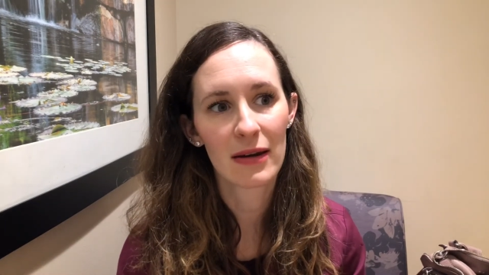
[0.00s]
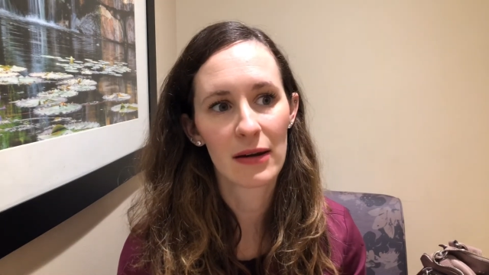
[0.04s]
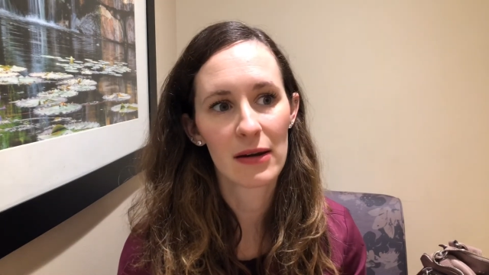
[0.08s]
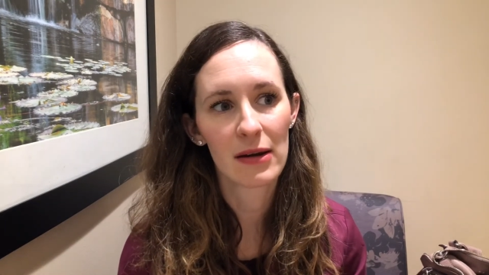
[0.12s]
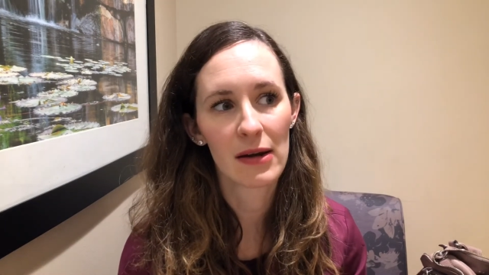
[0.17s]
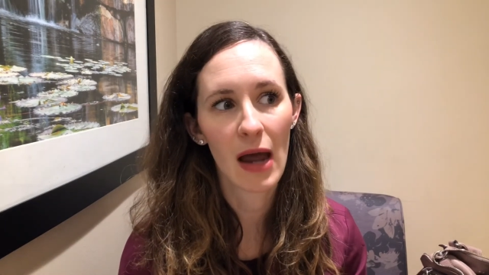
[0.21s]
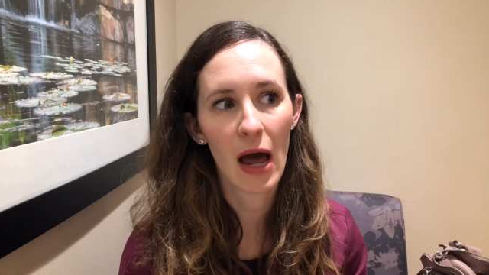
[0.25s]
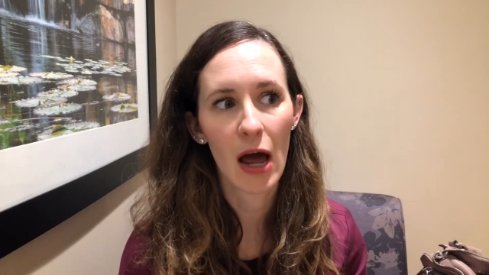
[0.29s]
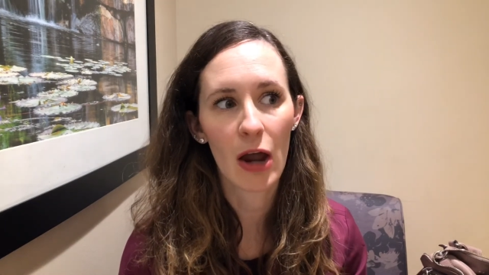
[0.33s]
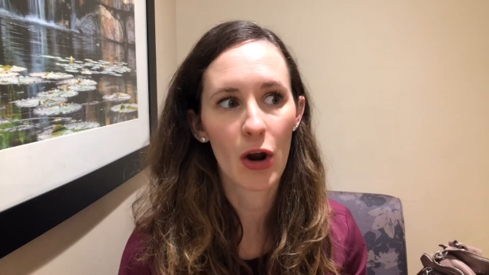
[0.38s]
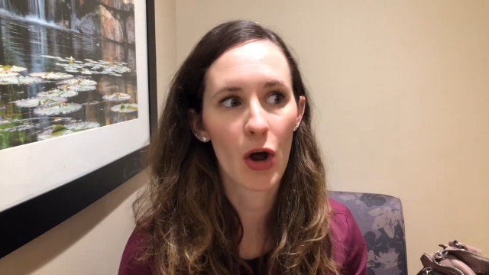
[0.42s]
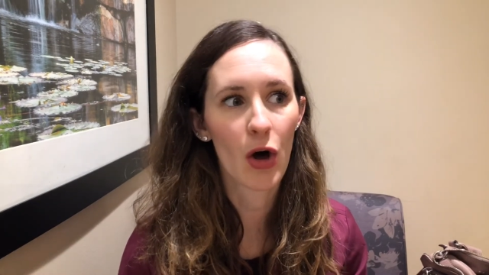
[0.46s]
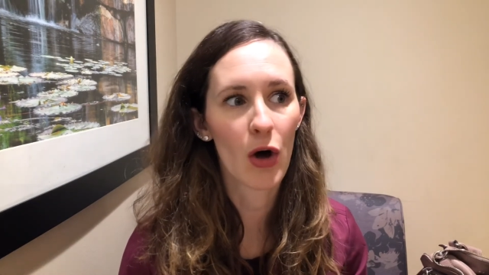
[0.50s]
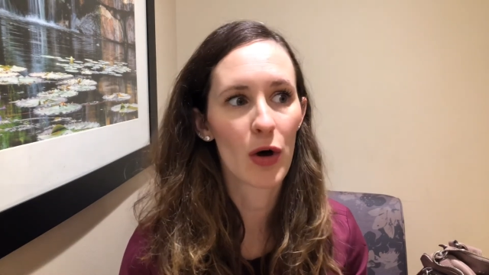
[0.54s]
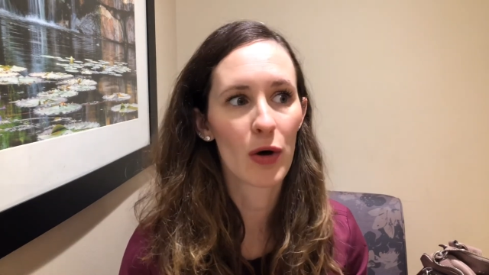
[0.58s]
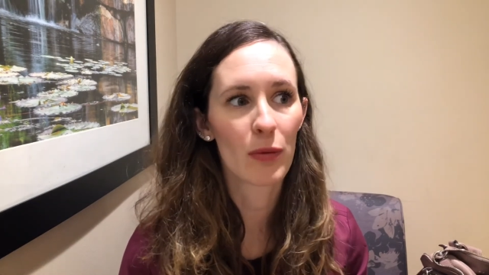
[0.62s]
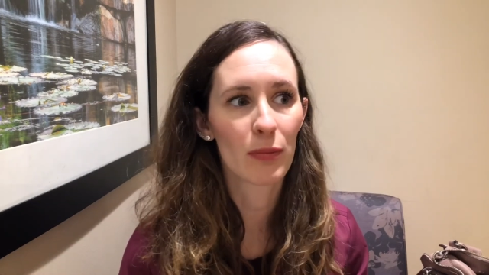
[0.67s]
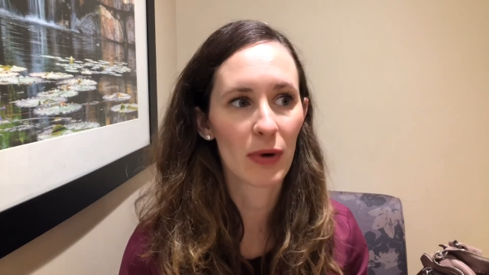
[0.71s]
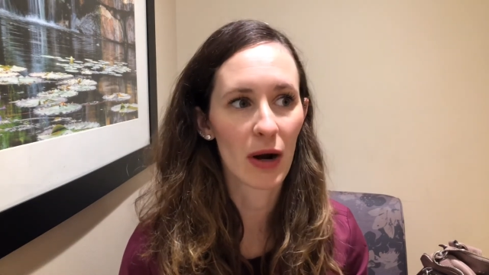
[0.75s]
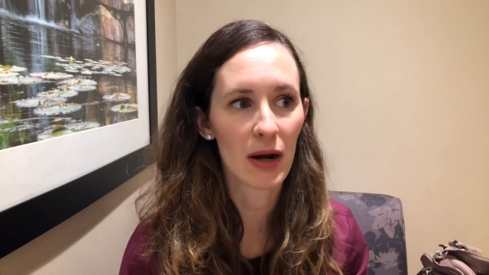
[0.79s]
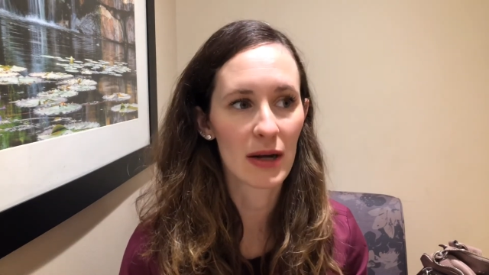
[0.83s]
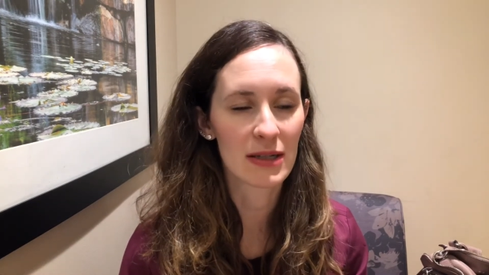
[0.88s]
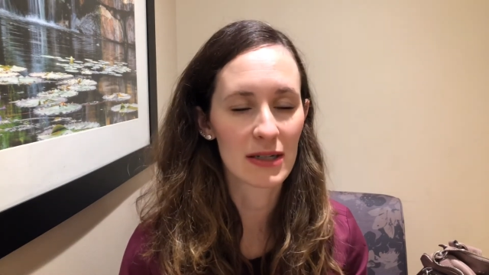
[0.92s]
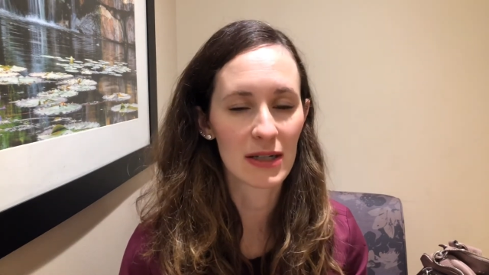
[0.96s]
not all
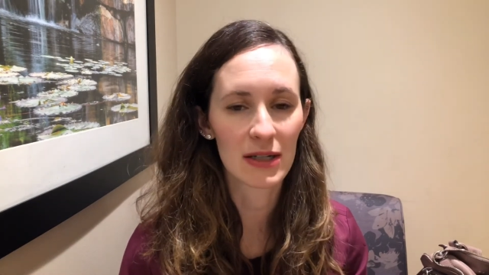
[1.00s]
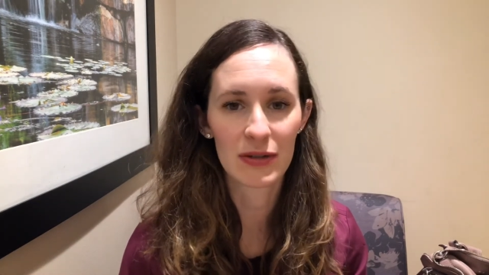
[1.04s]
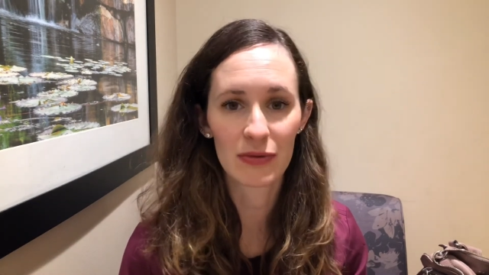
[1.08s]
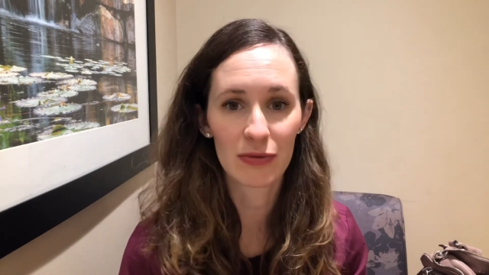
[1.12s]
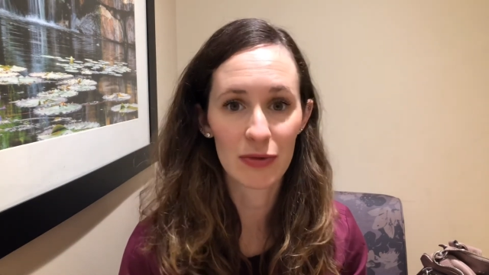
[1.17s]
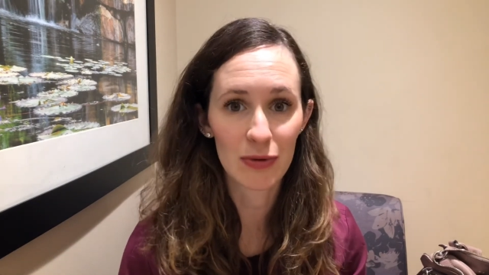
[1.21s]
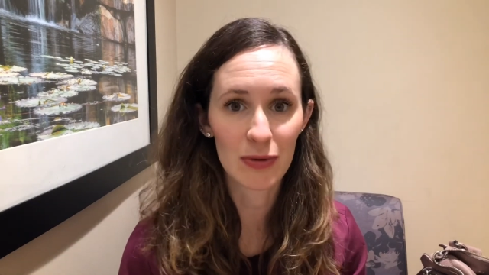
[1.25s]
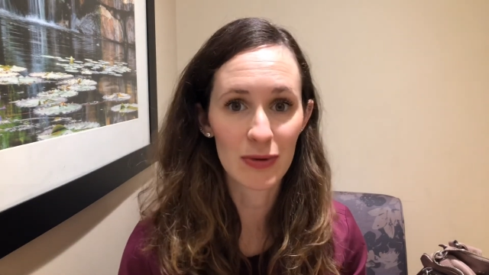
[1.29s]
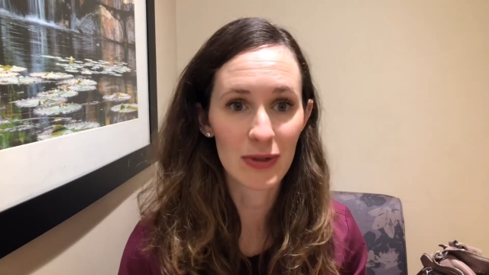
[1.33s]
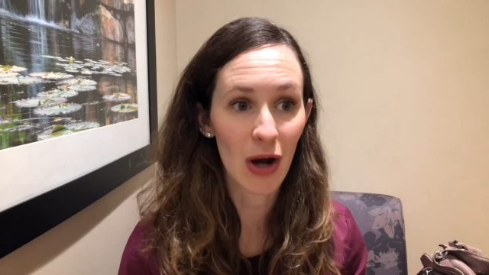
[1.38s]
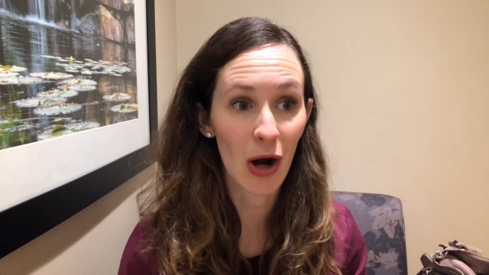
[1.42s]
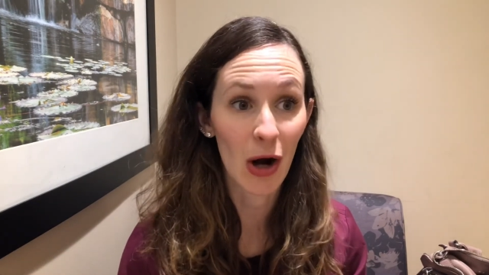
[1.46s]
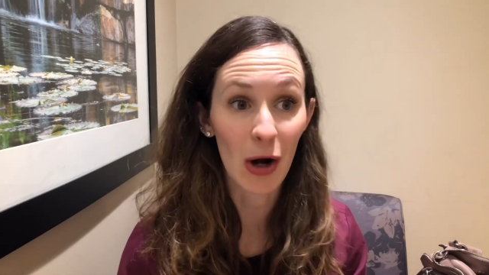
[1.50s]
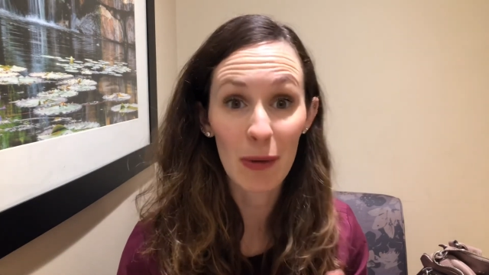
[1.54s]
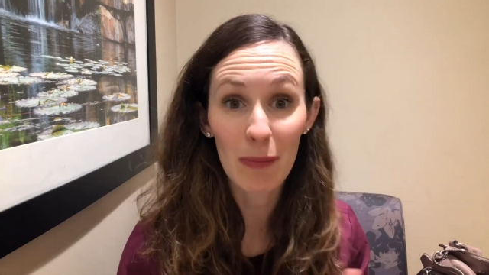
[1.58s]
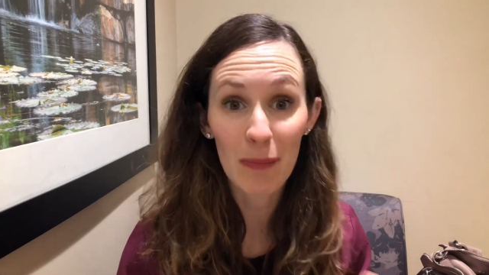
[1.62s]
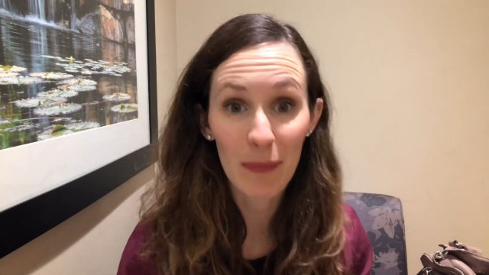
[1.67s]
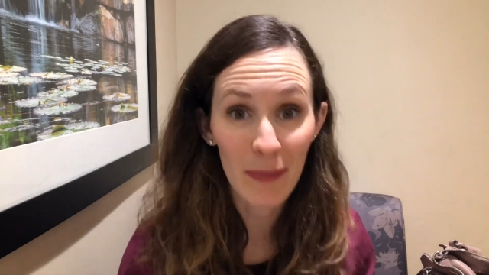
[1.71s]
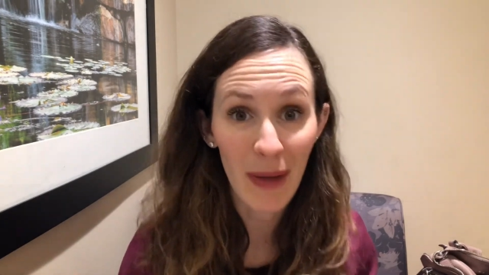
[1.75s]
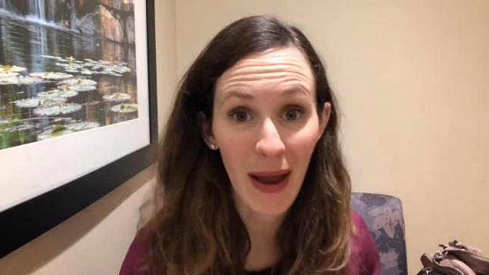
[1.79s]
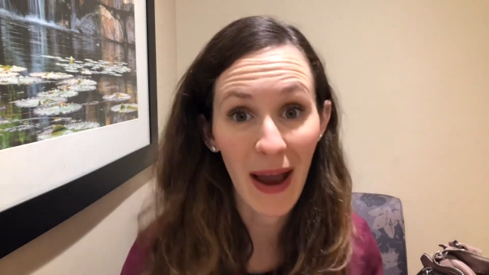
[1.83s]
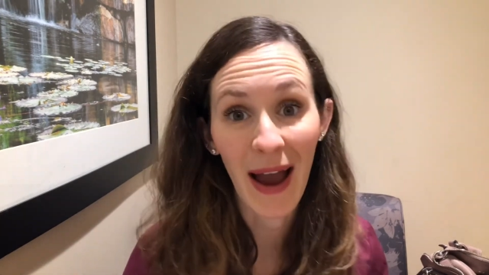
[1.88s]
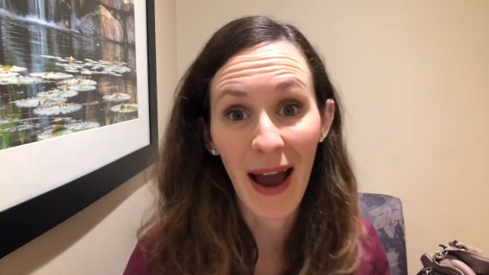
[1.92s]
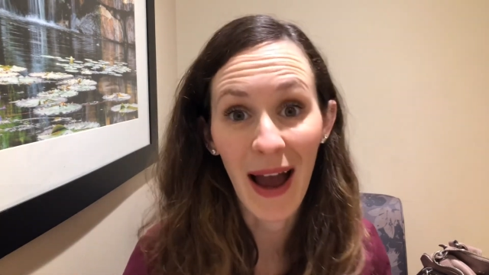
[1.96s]
processed foods are
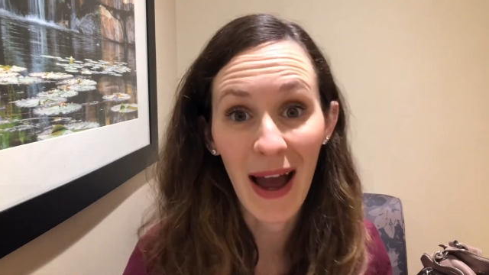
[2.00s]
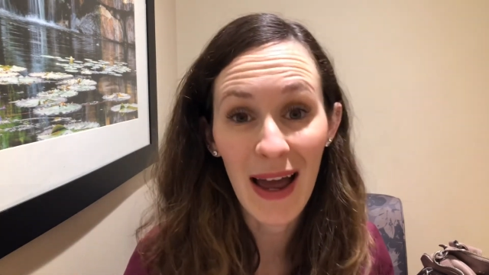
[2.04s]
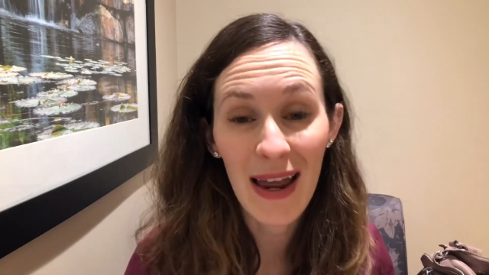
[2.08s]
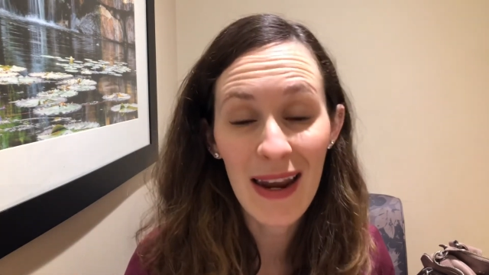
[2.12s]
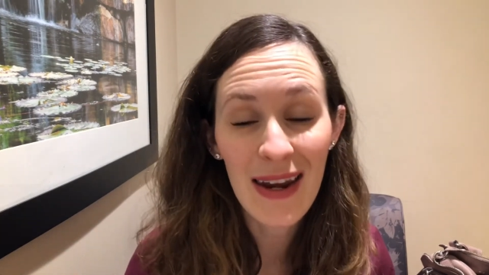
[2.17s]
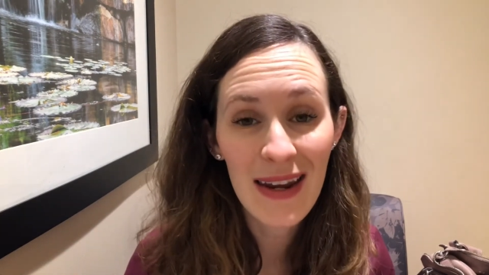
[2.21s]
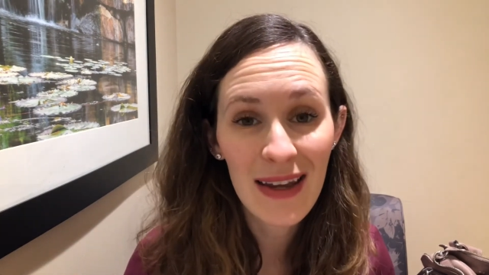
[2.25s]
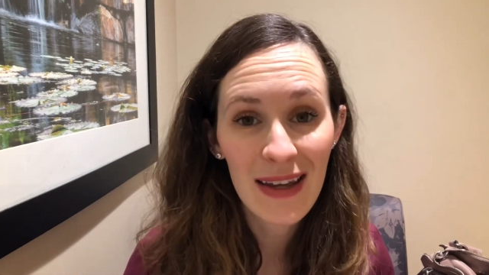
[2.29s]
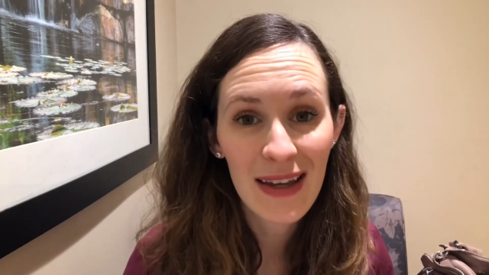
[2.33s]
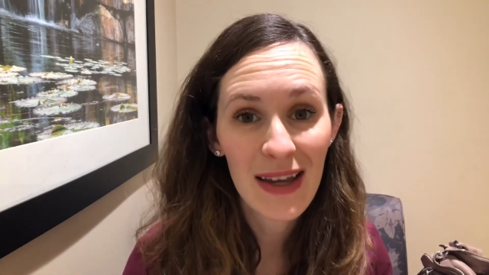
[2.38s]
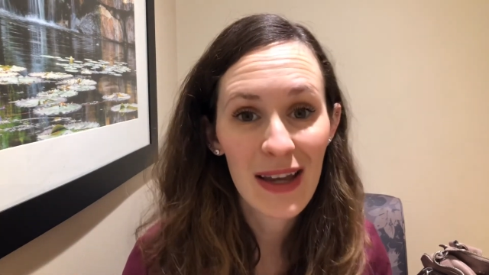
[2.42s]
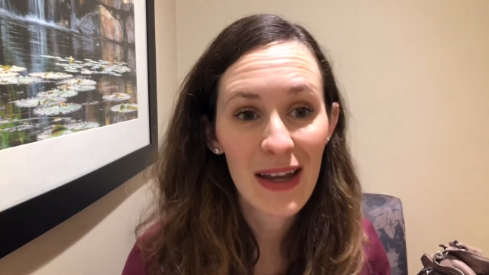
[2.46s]
bad.